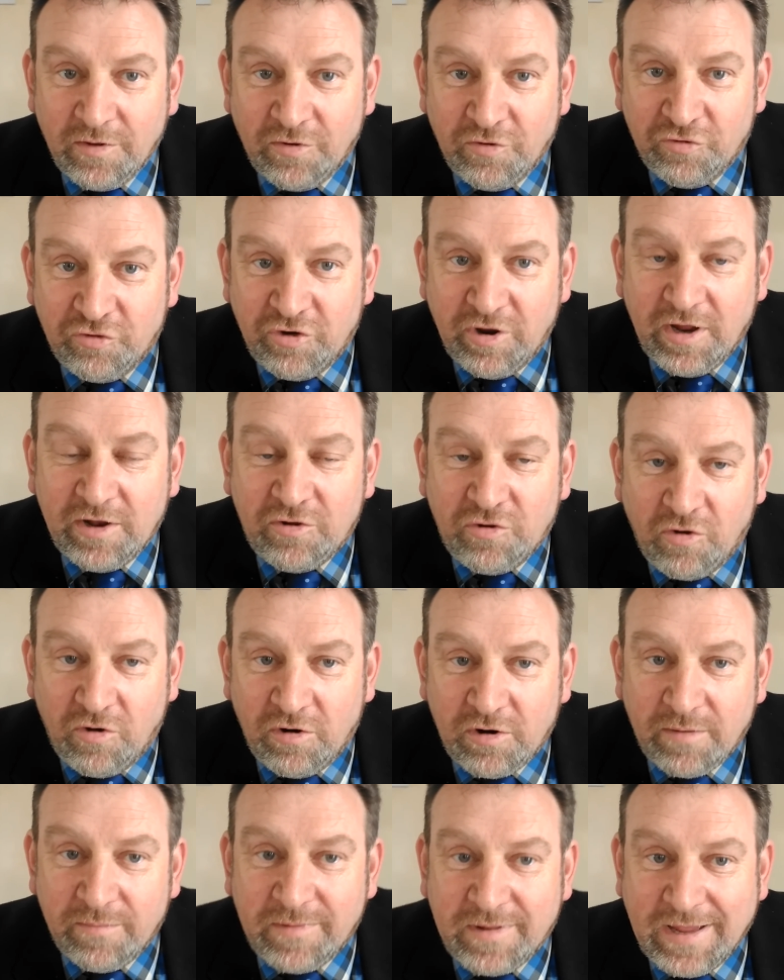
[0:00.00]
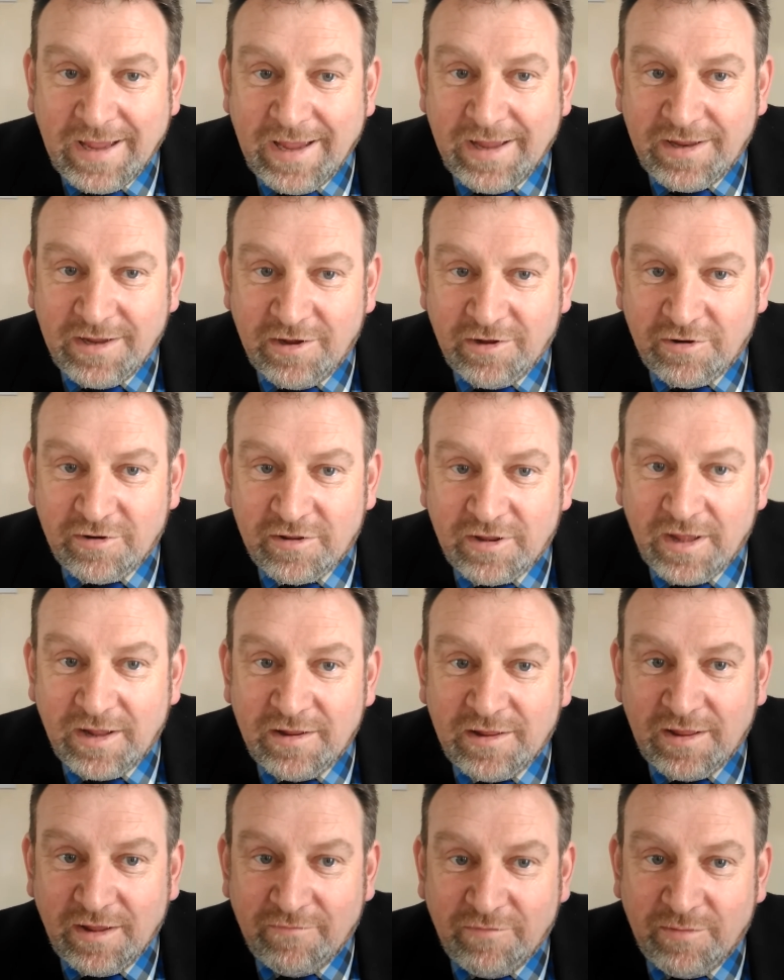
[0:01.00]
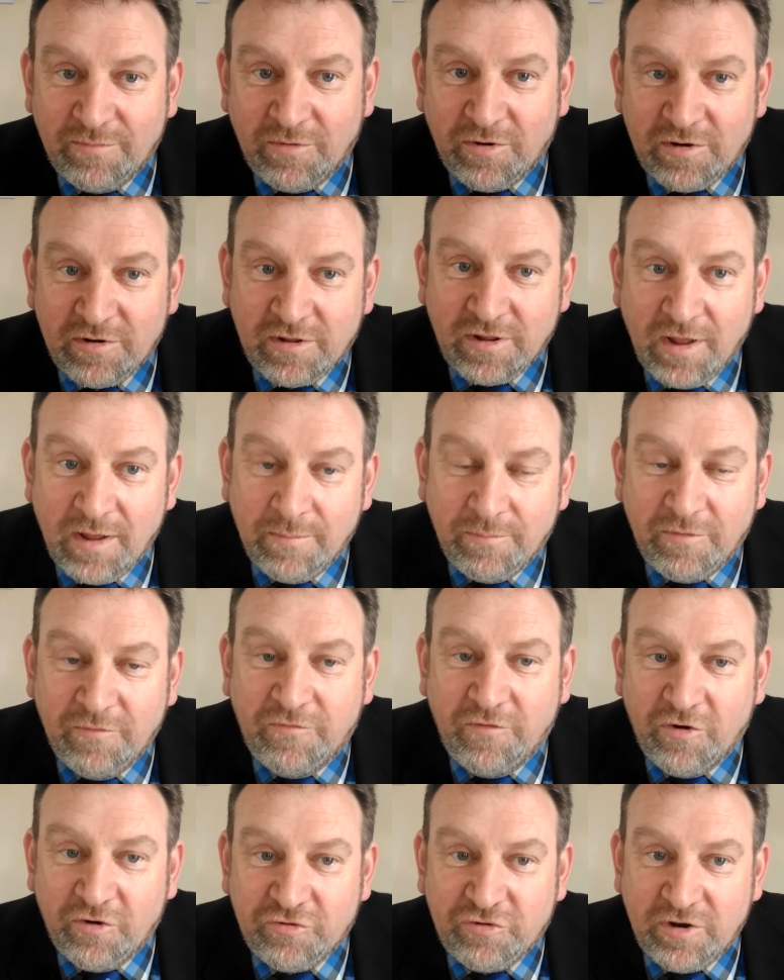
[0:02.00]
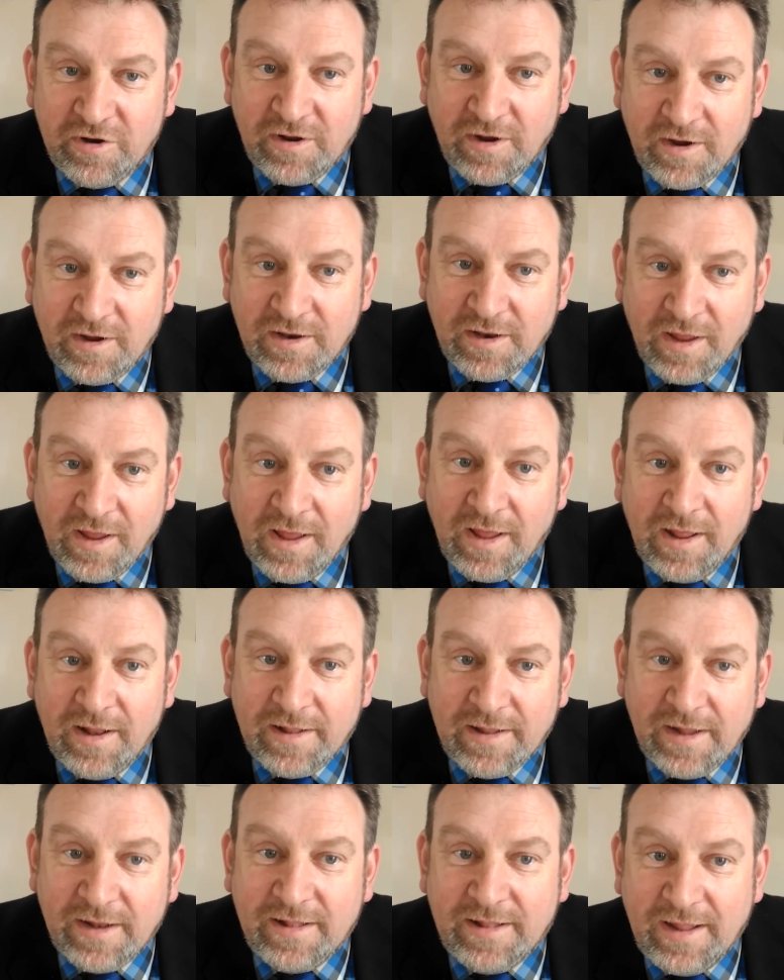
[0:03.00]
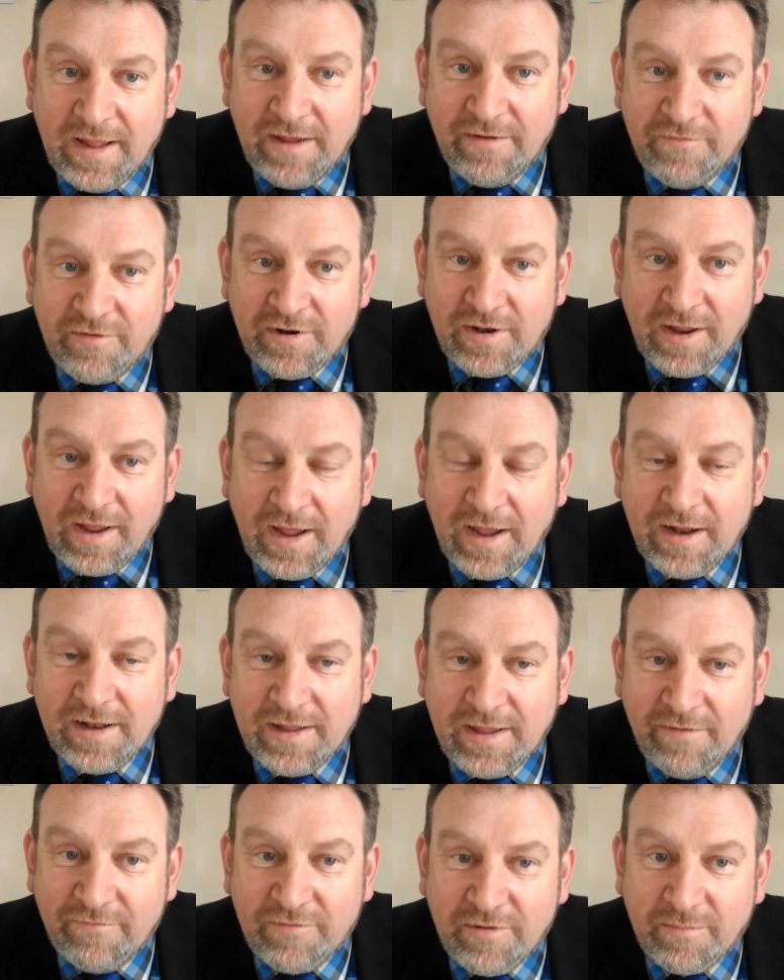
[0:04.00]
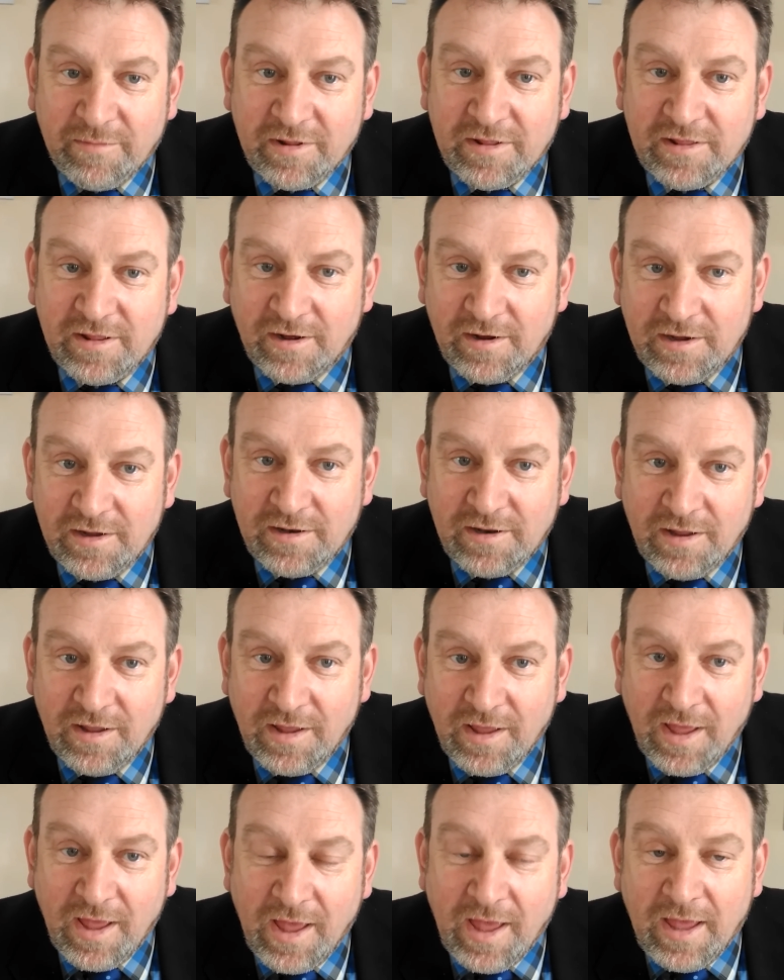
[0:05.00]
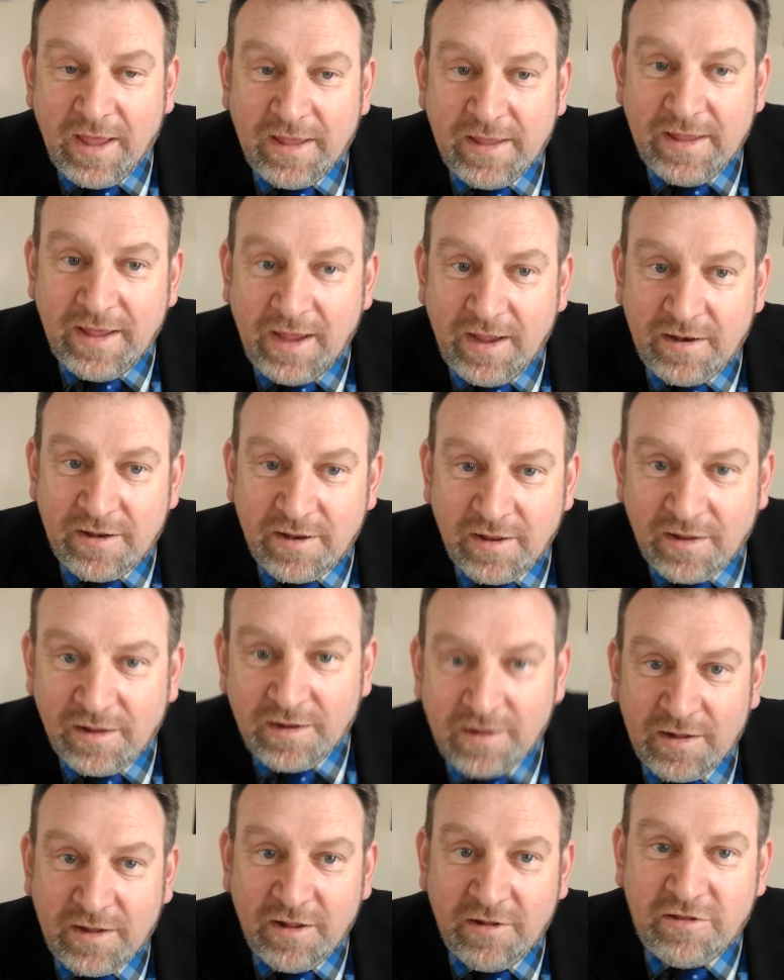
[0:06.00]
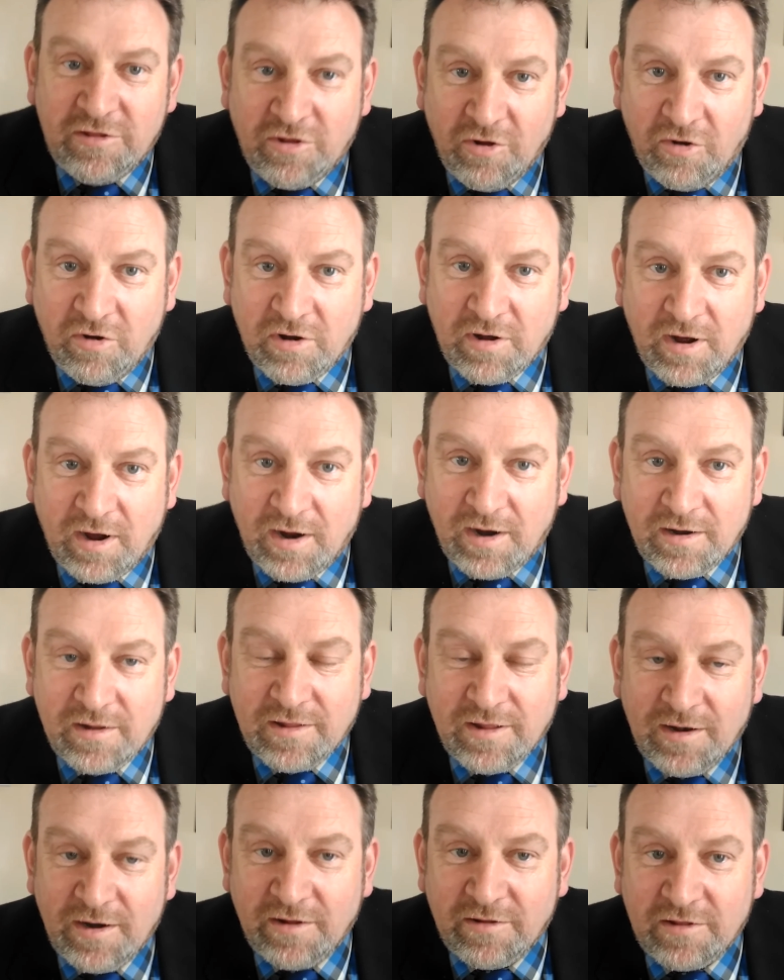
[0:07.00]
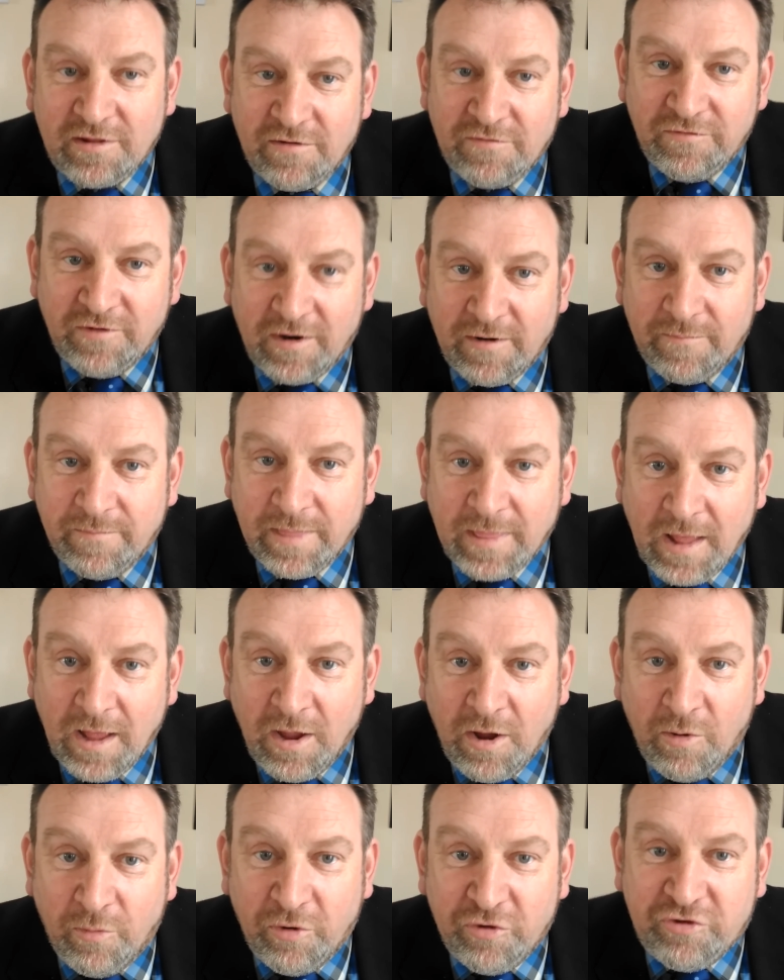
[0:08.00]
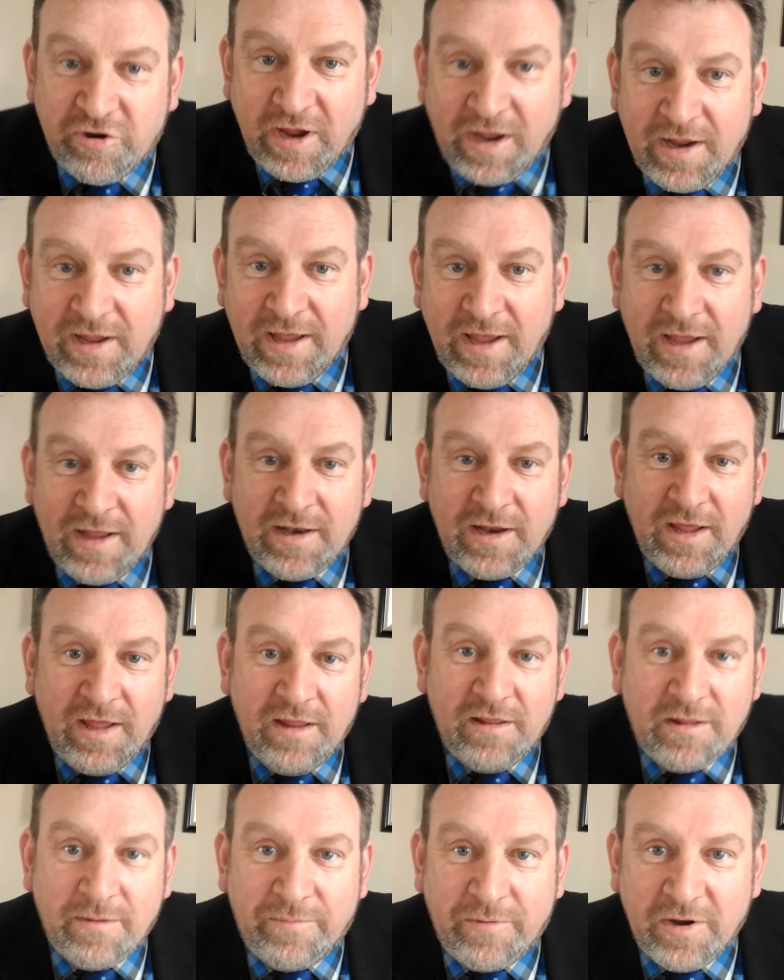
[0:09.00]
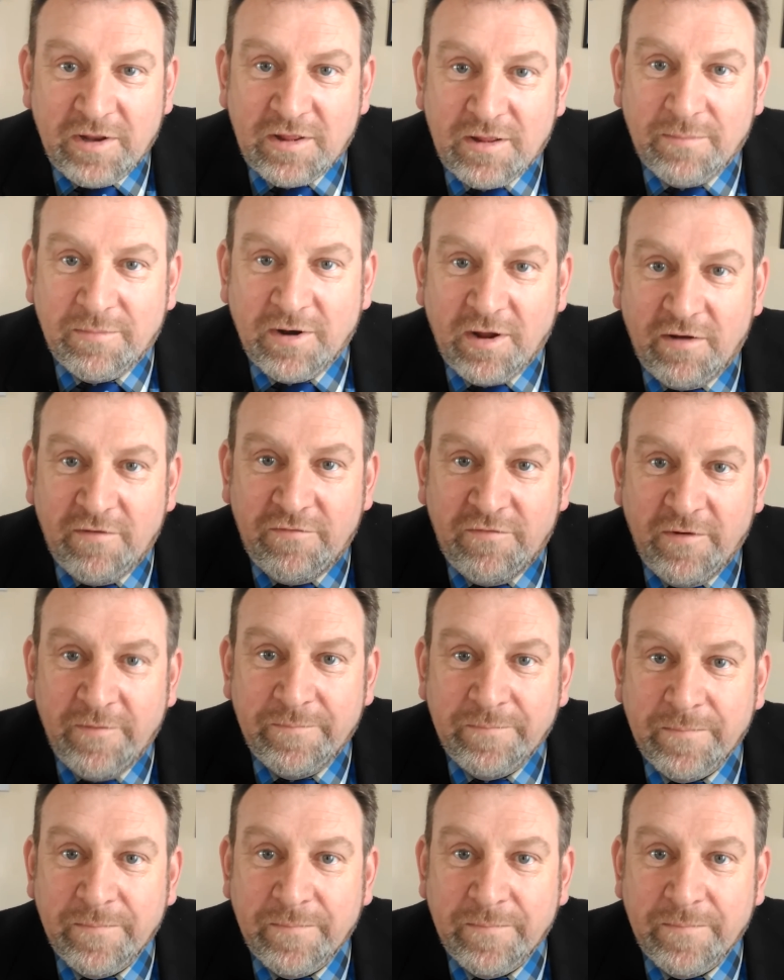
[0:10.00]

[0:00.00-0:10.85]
She had told him 10 years and 7 months before she died that David had given him a site. Yet, this so-called solicitor's firm, which Egghead is the principal of,